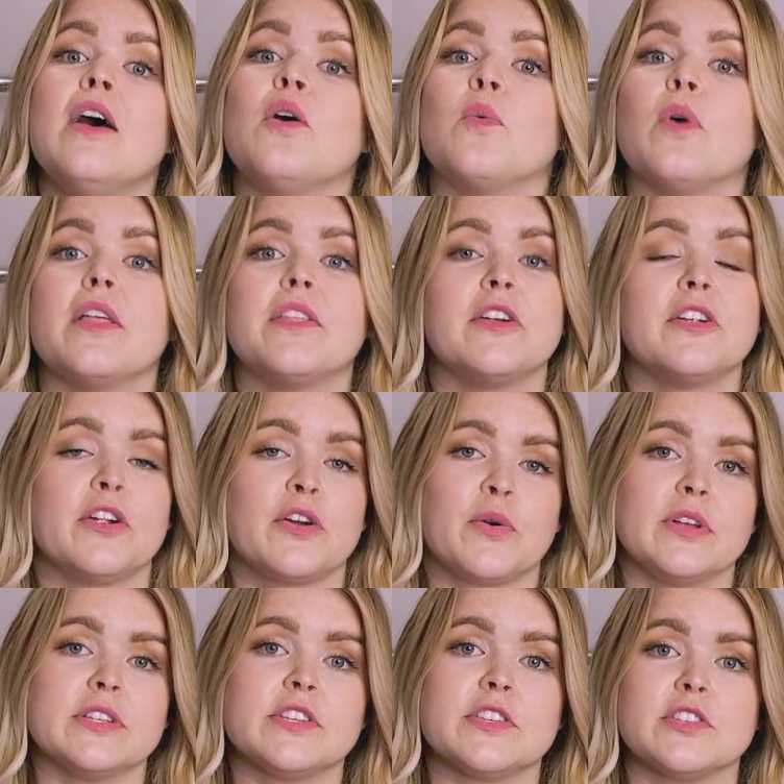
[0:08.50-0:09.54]
Whether you're
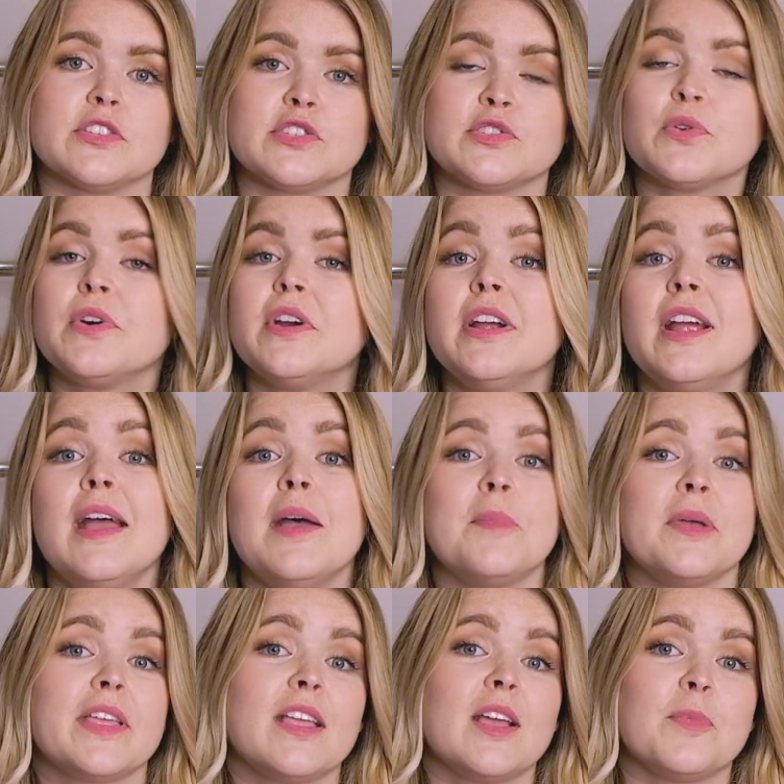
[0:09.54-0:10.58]
going to the store,
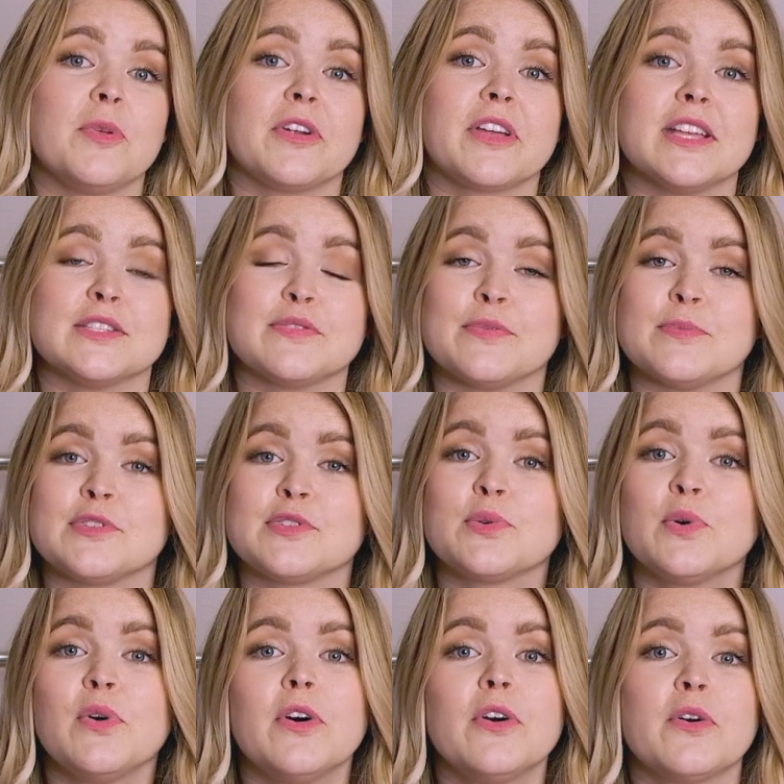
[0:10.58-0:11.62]
picking up your kids from
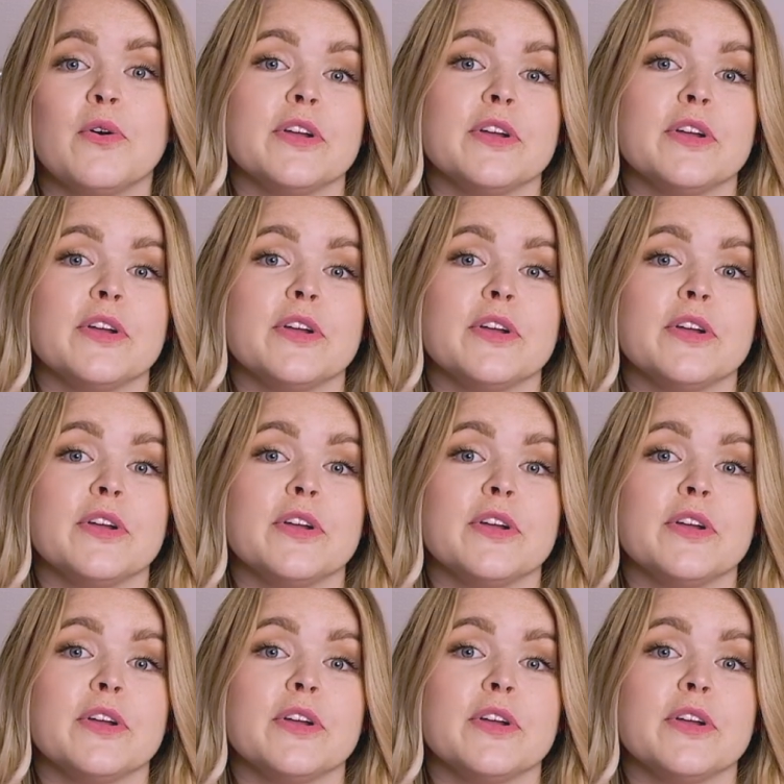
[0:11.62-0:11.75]
school,